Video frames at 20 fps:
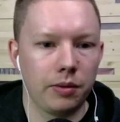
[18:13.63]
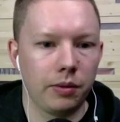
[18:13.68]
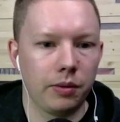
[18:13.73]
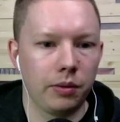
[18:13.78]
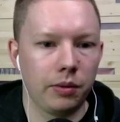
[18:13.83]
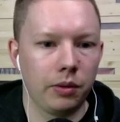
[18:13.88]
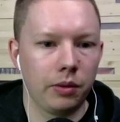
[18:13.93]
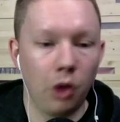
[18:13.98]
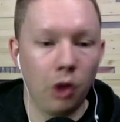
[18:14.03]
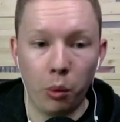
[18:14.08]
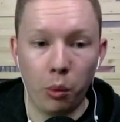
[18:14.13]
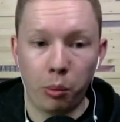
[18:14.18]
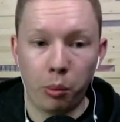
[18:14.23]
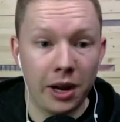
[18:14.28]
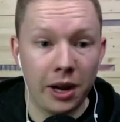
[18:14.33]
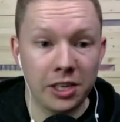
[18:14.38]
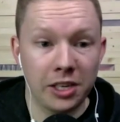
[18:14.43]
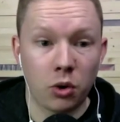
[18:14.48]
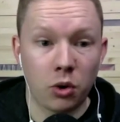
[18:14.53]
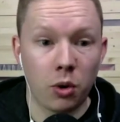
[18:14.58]
low
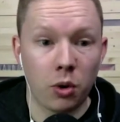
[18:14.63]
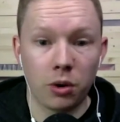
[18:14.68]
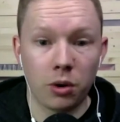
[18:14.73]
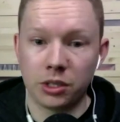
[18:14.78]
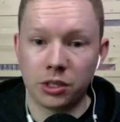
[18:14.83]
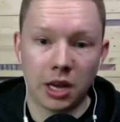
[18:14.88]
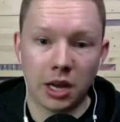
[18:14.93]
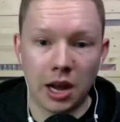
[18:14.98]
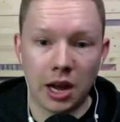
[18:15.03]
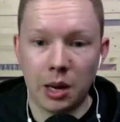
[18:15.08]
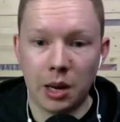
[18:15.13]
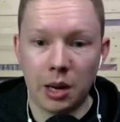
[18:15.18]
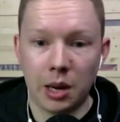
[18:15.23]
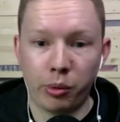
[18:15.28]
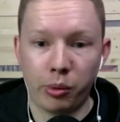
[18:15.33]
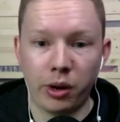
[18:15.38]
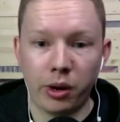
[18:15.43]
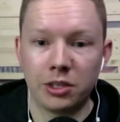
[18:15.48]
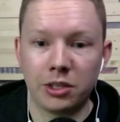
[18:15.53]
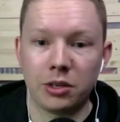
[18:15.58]
price course to high
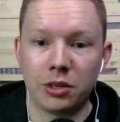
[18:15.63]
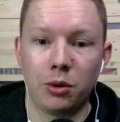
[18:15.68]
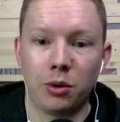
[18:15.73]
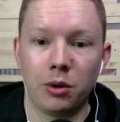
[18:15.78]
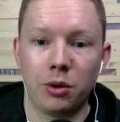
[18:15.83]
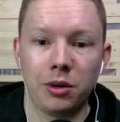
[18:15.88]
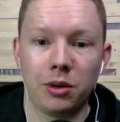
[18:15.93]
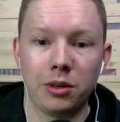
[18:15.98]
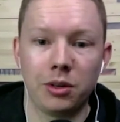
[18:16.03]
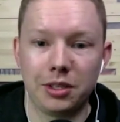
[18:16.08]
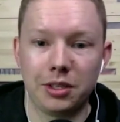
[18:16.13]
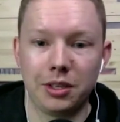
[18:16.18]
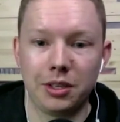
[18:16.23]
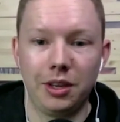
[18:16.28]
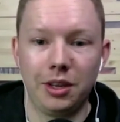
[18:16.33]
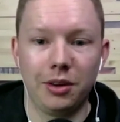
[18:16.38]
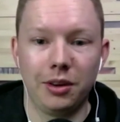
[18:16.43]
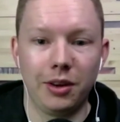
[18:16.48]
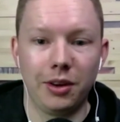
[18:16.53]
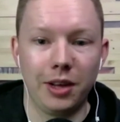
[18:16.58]
price course, you
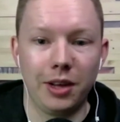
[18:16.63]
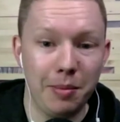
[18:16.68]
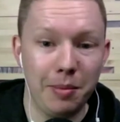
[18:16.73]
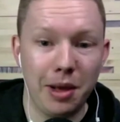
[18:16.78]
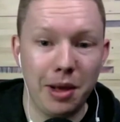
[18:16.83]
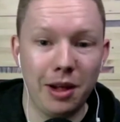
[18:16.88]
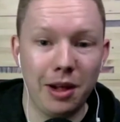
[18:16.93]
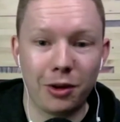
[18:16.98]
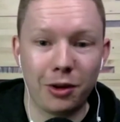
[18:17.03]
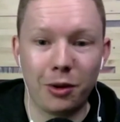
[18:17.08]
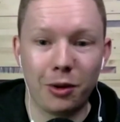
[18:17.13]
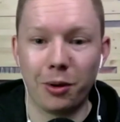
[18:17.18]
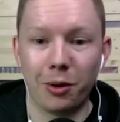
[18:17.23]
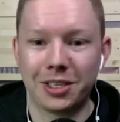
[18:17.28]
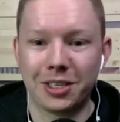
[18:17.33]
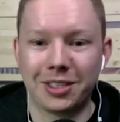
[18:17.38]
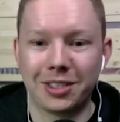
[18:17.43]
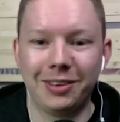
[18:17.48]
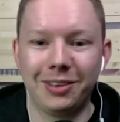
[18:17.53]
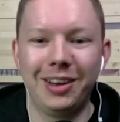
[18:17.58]
know, email
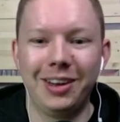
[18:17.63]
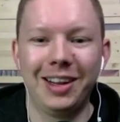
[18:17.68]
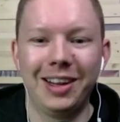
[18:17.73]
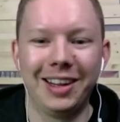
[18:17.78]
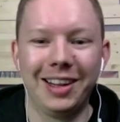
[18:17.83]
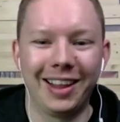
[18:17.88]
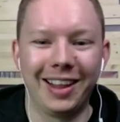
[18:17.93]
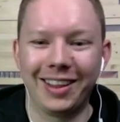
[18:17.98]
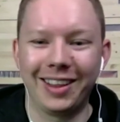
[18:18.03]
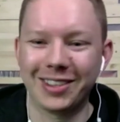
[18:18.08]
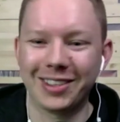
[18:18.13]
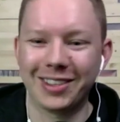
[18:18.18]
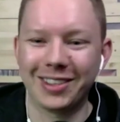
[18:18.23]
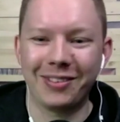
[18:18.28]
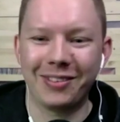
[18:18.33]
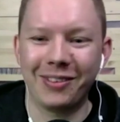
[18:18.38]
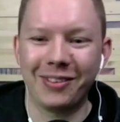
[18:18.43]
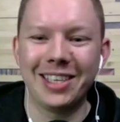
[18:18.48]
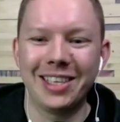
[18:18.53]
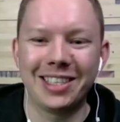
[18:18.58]
course to like. There's
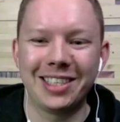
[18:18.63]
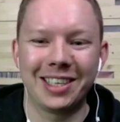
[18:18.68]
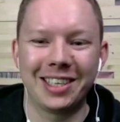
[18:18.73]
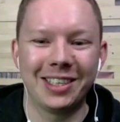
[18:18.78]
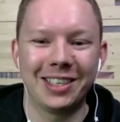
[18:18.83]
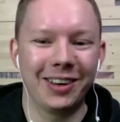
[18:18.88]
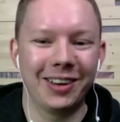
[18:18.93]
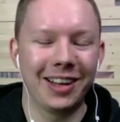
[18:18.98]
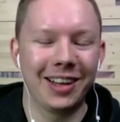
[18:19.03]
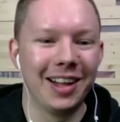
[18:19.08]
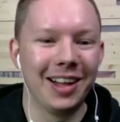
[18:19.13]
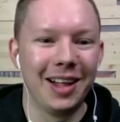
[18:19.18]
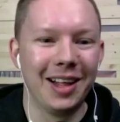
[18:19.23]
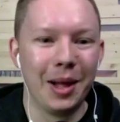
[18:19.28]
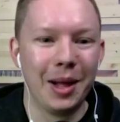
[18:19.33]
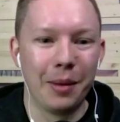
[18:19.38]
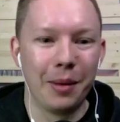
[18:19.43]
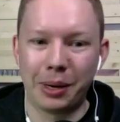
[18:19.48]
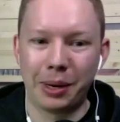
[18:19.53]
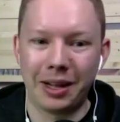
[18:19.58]
different ways you can do it,
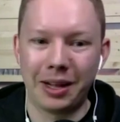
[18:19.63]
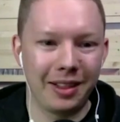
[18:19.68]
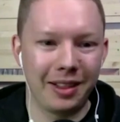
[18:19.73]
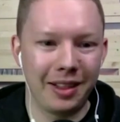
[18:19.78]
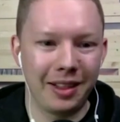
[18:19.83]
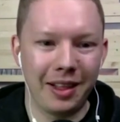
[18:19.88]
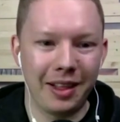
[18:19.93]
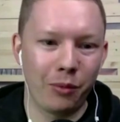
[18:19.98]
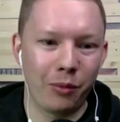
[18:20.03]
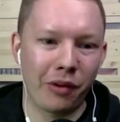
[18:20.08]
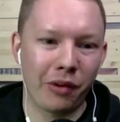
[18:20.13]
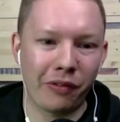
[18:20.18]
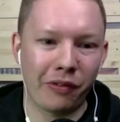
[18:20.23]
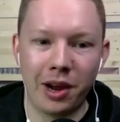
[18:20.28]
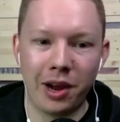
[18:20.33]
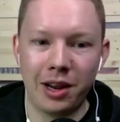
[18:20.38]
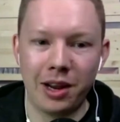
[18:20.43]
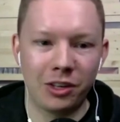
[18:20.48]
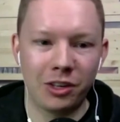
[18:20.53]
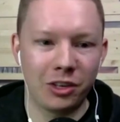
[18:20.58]
but we're
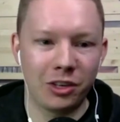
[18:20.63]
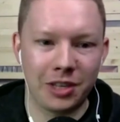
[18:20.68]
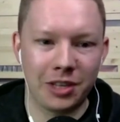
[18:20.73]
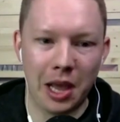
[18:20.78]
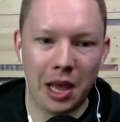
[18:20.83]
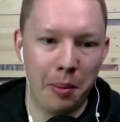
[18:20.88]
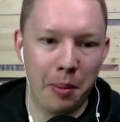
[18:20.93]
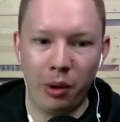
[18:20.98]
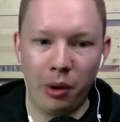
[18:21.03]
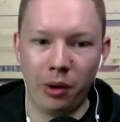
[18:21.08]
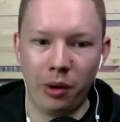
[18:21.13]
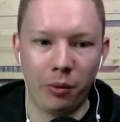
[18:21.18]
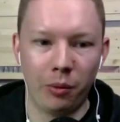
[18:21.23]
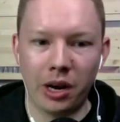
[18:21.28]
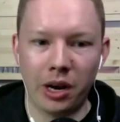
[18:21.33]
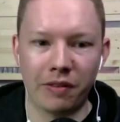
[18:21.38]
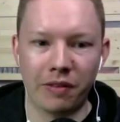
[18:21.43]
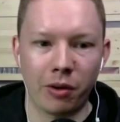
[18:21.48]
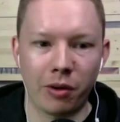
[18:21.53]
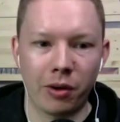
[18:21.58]
free to just input
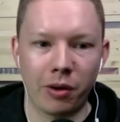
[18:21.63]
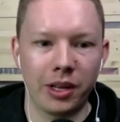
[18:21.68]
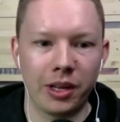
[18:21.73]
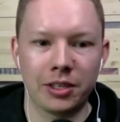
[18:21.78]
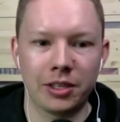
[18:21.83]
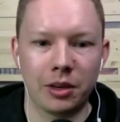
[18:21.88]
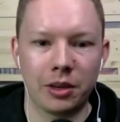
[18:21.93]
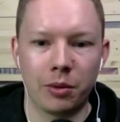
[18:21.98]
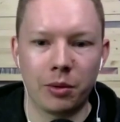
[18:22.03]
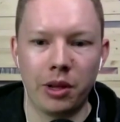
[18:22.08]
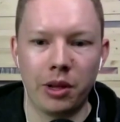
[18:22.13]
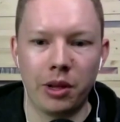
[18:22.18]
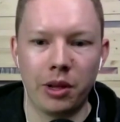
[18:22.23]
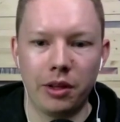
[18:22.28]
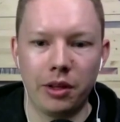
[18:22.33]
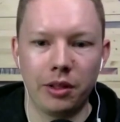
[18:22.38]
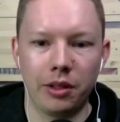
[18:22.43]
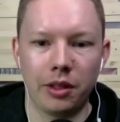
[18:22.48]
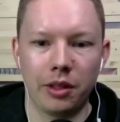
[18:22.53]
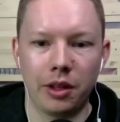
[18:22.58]
whatever it is that we
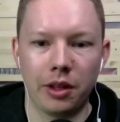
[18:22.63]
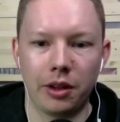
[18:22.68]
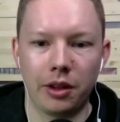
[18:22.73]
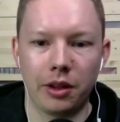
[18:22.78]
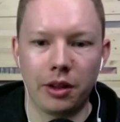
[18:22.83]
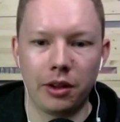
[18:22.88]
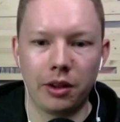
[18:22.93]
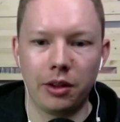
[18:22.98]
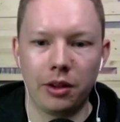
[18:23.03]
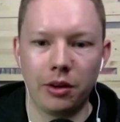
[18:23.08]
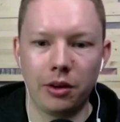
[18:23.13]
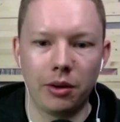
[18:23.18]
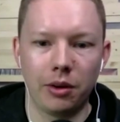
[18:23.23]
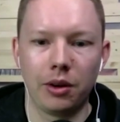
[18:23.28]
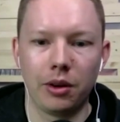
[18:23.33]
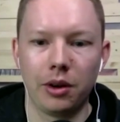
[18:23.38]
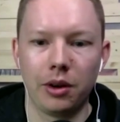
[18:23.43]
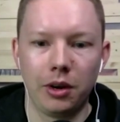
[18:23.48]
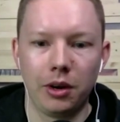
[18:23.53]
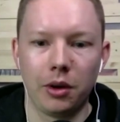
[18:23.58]
that you know,
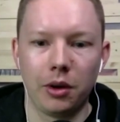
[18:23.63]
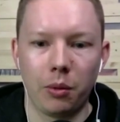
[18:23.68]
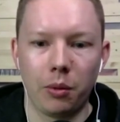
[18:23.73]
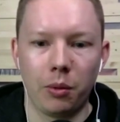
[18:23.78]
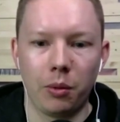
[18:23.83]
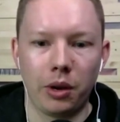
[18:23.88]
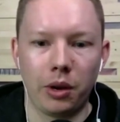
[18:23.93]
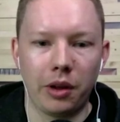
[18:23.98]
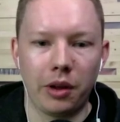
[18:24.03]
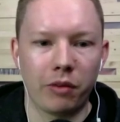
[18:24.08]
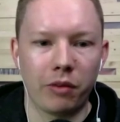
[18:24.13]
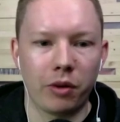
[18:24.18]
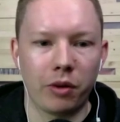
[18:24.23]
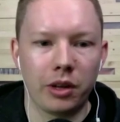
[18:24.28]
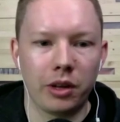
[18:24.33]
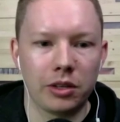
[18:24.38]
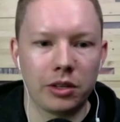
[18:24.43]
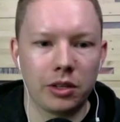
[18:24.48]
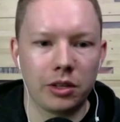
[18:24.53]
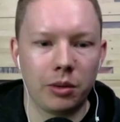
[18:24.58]
whatever it
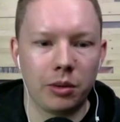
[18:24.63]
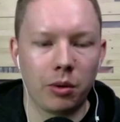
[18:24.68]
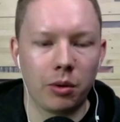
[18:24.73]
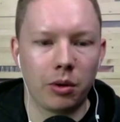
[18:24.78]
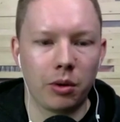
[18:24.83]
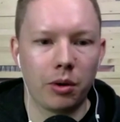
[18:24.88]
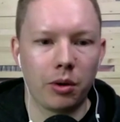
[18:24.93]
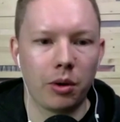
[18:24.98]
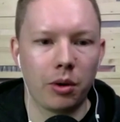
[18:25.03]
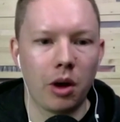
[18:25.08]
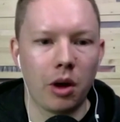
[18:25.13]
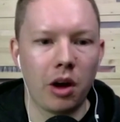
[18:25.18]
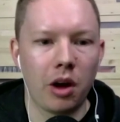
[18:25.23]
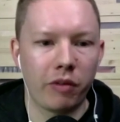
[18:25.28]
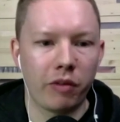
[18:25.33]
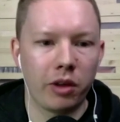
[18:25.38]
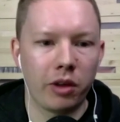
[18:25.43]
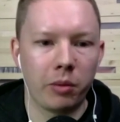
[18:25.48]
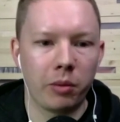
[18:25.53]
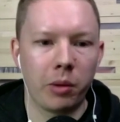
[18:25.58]
is that we're
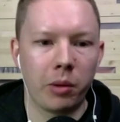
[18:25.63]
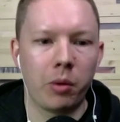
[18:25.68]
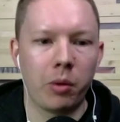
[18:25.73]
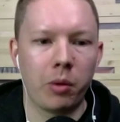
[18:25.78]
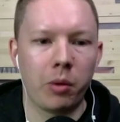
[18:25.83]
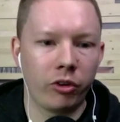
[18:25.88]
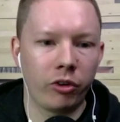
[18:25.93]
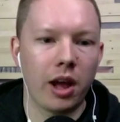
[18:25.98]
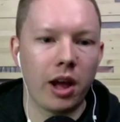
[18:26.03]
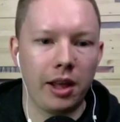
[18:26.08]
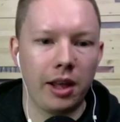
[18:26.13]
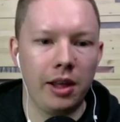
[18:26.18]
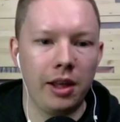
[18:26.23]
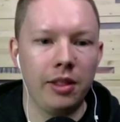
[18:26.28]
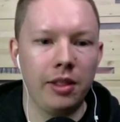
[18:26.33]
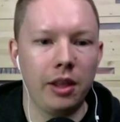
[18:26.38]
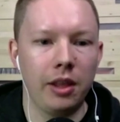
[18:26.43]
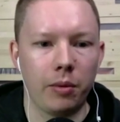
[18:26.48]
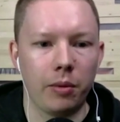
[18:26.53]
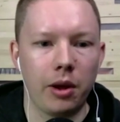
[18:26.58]
offering and we want to track in
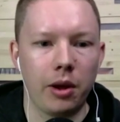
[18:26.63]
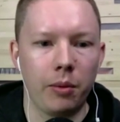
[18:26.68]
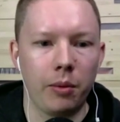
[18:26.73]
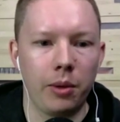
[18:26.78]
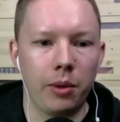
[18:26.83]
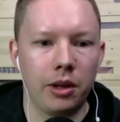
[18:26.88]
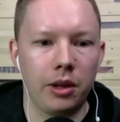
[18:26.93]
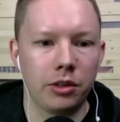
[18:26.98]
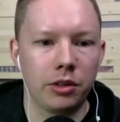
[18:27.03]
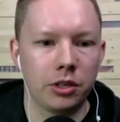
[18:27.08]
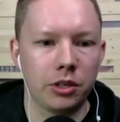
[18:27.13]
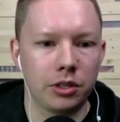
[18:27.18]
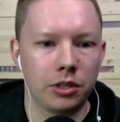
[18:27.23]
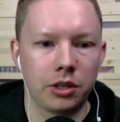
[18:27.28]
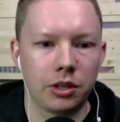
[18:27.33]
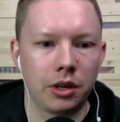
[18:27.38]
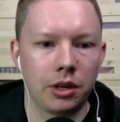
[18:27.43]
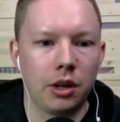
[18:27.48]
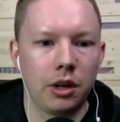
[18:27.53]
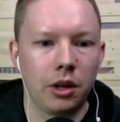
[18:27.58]
there, right? We can just
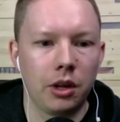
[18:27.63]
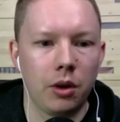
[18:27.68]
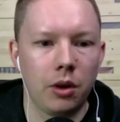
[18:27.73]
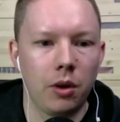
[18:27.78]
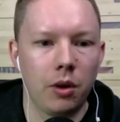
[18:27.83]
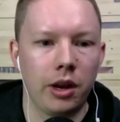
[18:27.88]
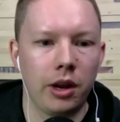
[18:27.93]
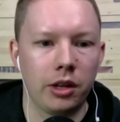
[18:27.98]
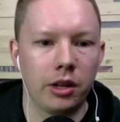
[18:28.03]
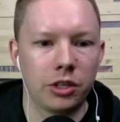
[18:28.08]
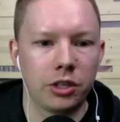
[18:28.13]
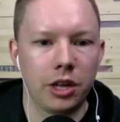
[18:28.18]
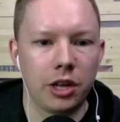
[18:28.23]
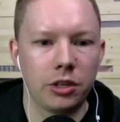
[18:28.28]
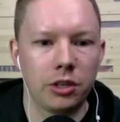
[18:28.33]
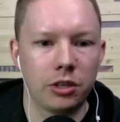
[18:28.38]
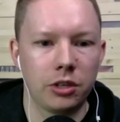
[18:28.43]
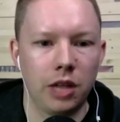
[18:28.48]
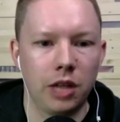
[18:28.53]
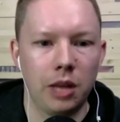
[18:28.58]
go ahead and change
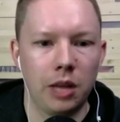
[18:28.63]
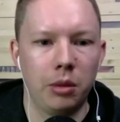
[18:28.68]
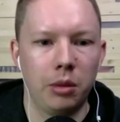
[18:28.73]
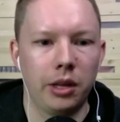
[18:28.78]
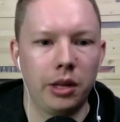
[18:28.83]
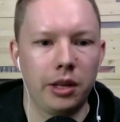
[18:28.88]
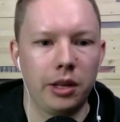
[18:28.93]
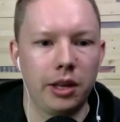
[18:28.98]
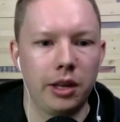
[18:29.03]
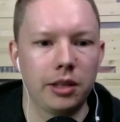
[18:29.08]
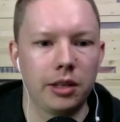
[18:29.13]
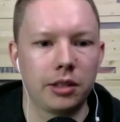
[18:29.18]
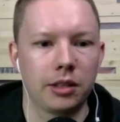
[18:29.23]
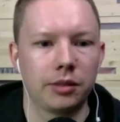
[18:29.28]
the label, I guess.